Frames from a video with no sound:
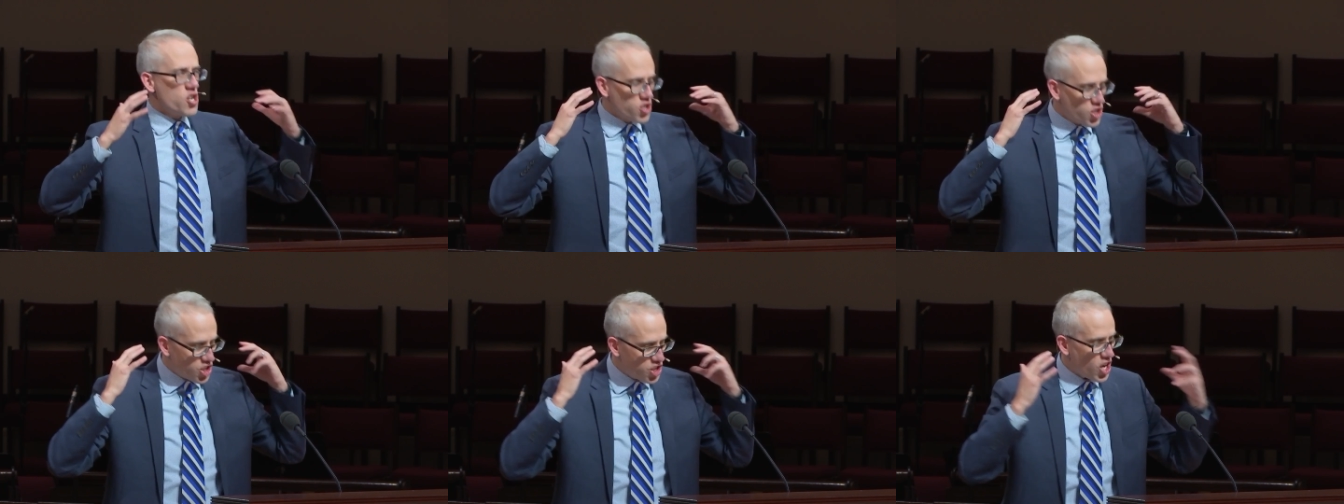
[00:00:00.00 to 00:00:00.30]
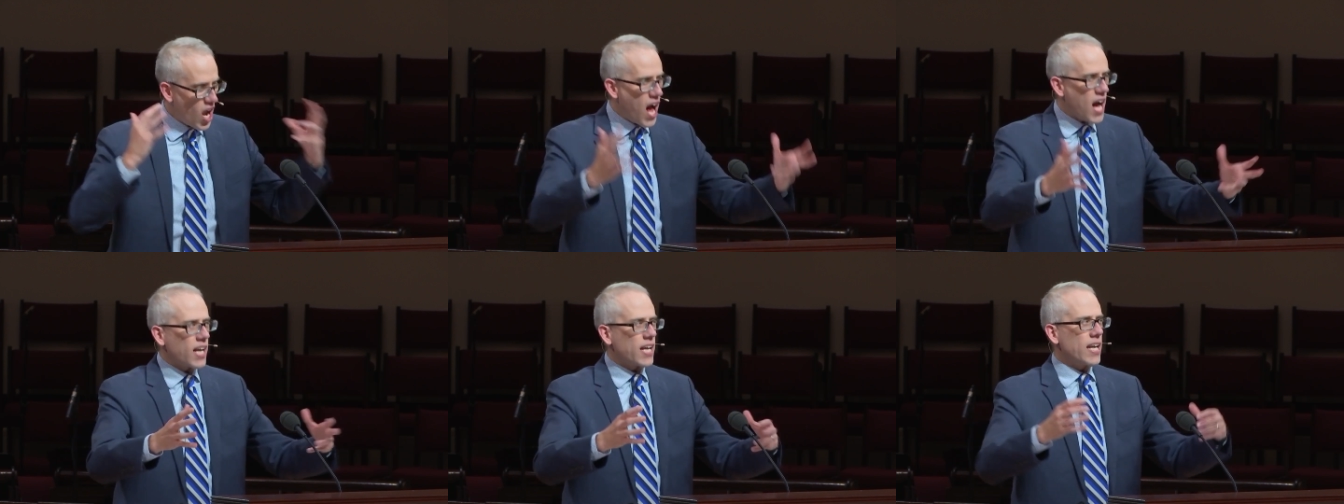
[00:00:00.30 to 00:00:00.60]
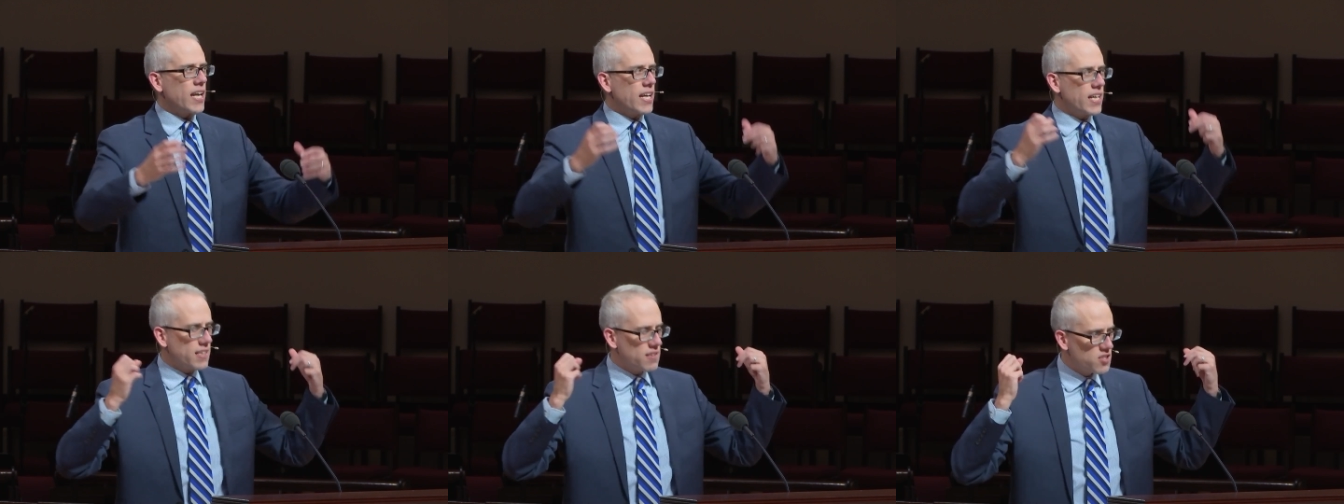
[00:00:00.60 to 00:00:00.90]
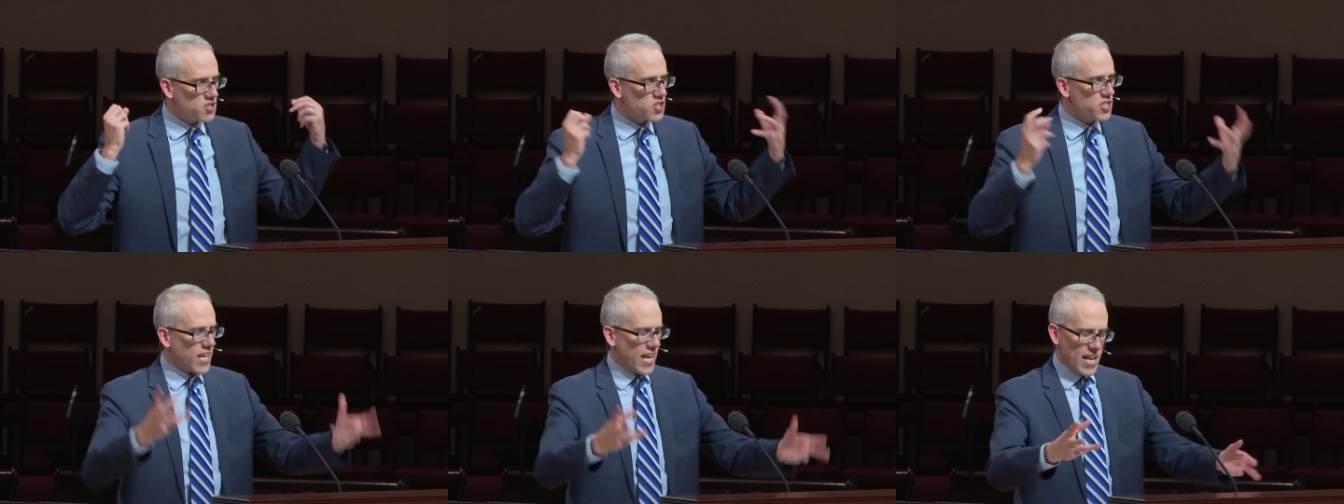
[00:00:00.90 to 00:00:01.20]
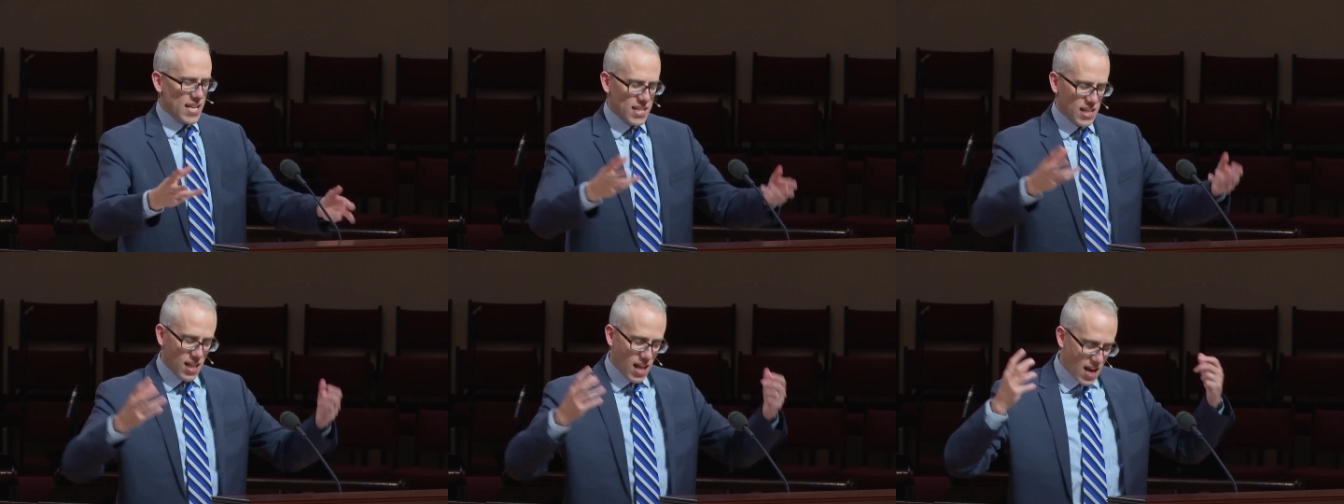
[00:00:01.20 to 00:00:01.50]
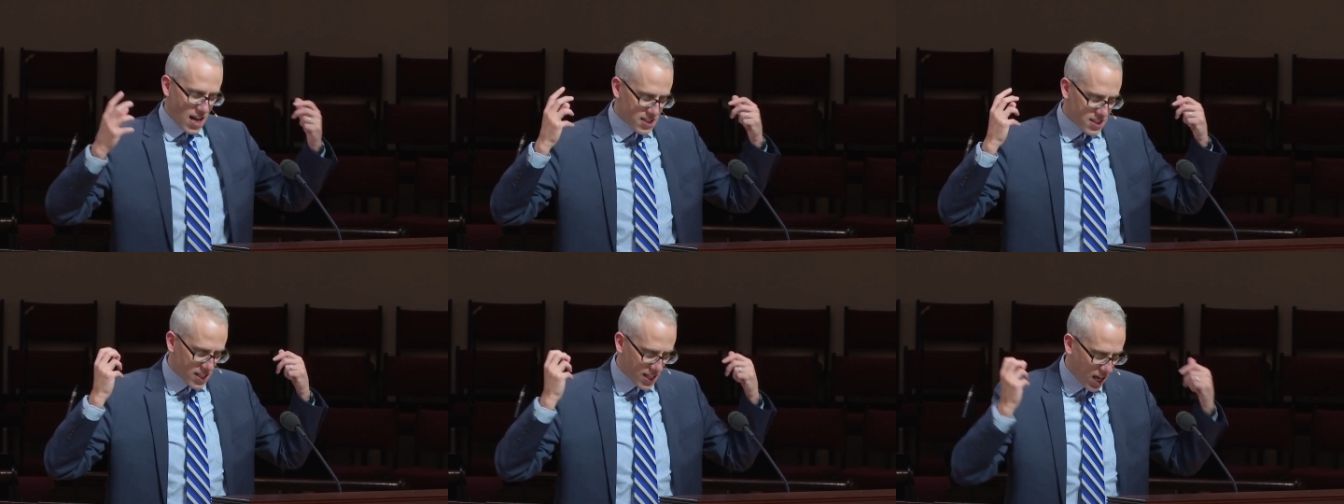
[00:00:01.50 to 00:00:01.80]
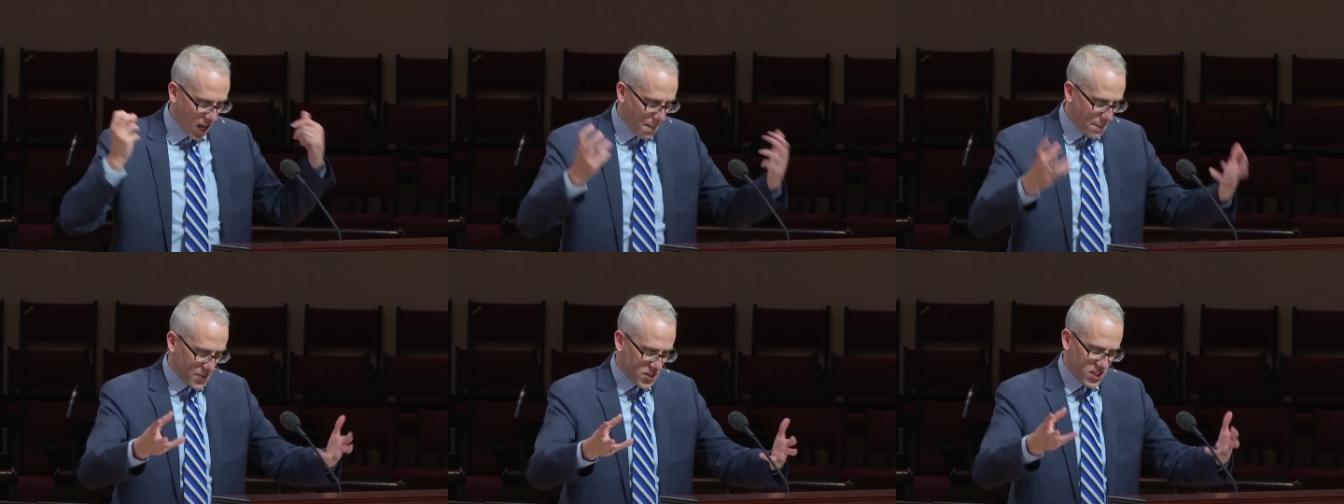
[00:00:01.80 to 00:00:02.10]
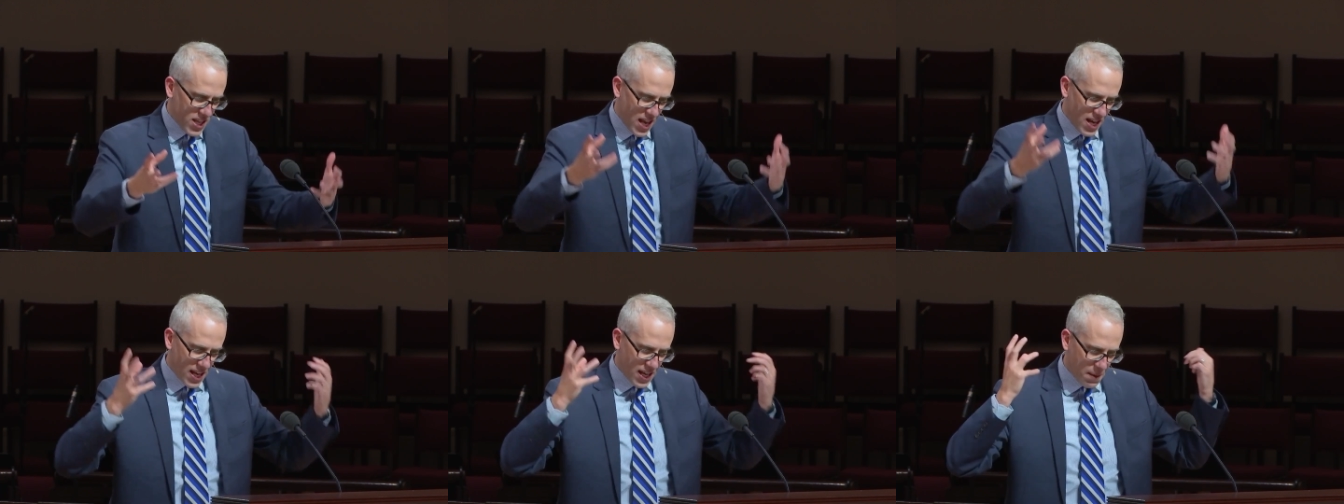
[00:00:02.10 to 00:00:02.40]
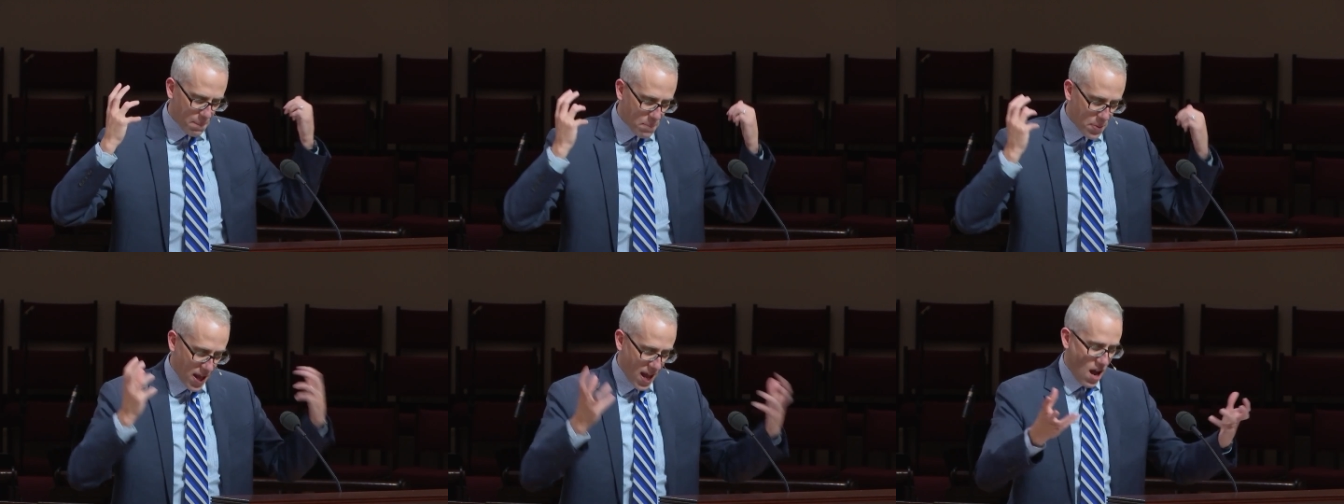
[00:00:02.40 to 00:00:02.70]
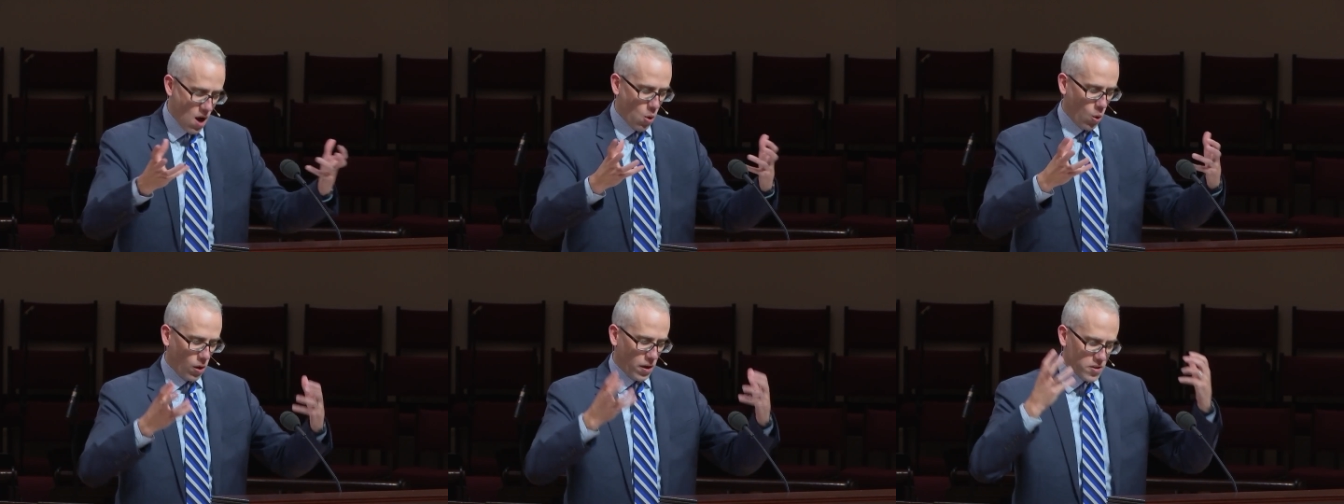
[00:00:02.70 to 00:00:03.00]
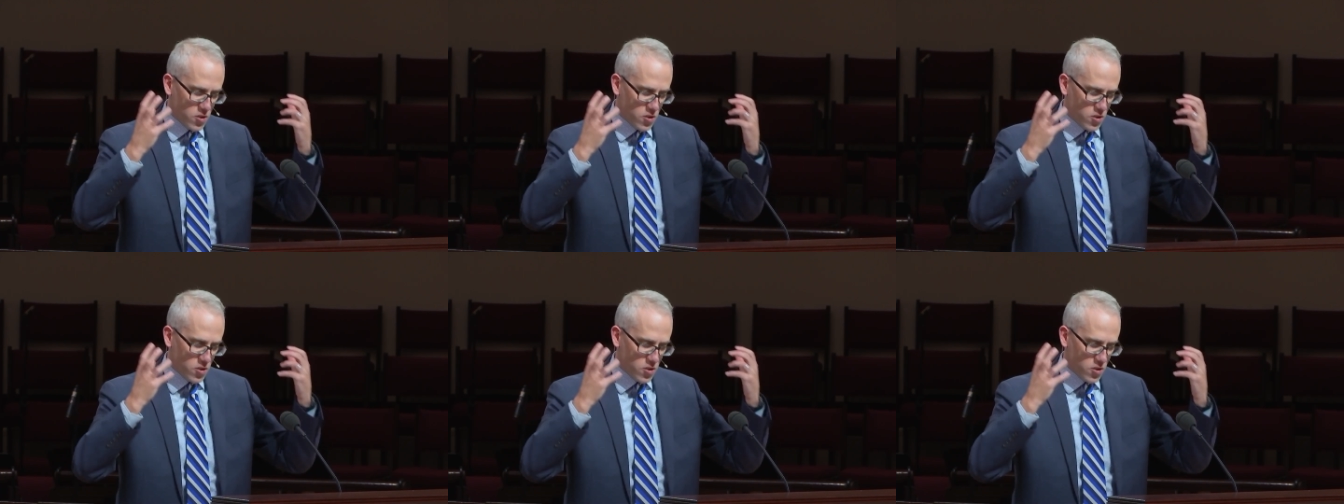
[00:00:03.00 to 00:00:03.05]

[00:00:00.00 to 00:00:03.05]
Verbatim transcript: shocking, scandalizing, upsetting power.